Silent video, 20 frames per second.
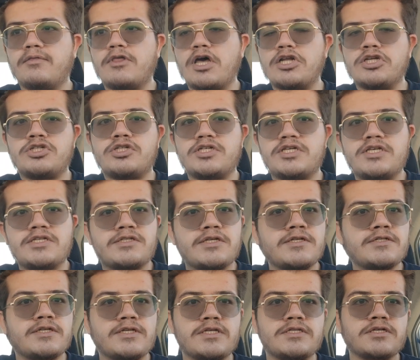that
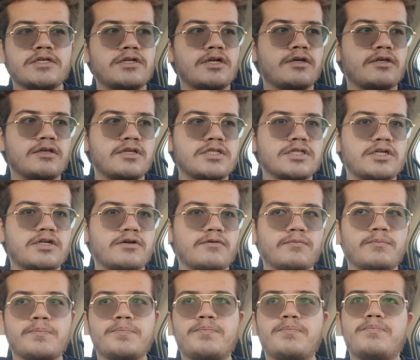Jesus is gonna is
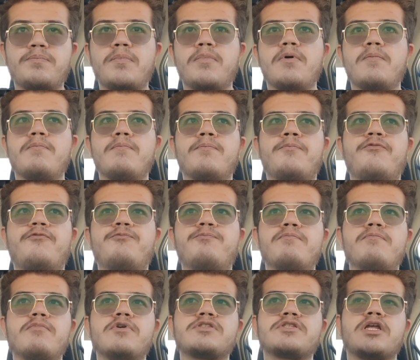gonna
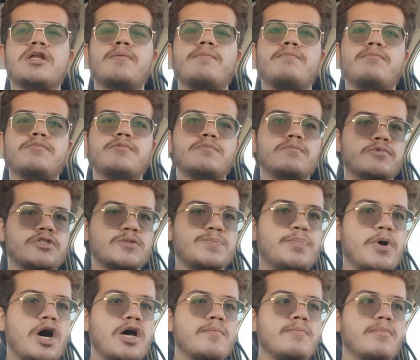is gonna
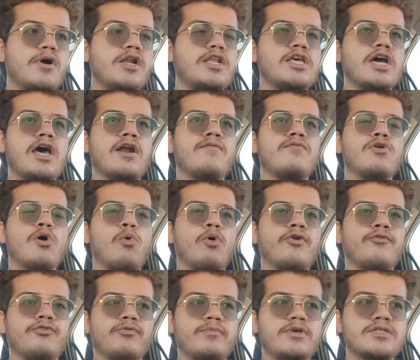spawn money out of
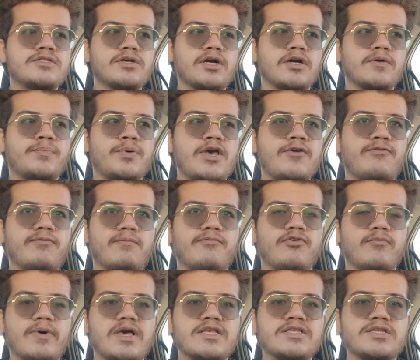nowhere for me so I could pay for
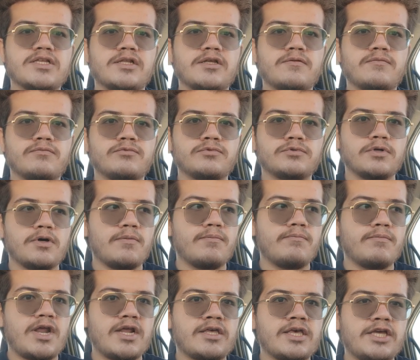for my insulin
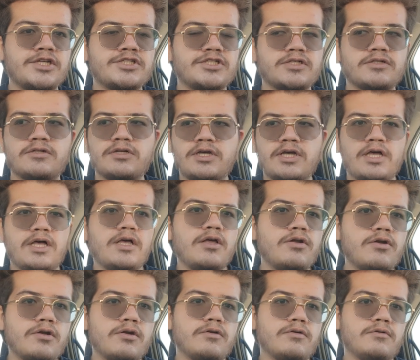medication.
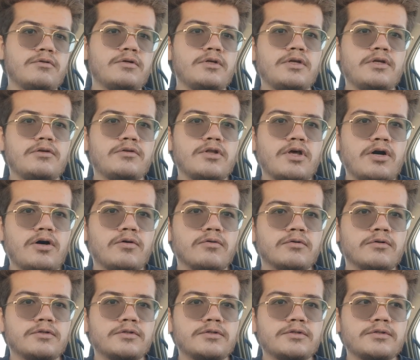
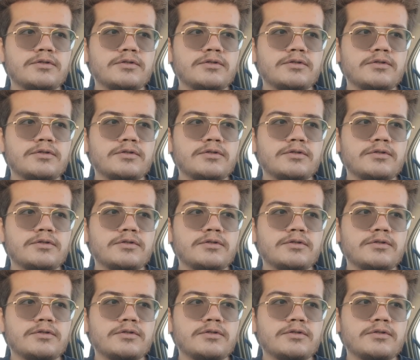No.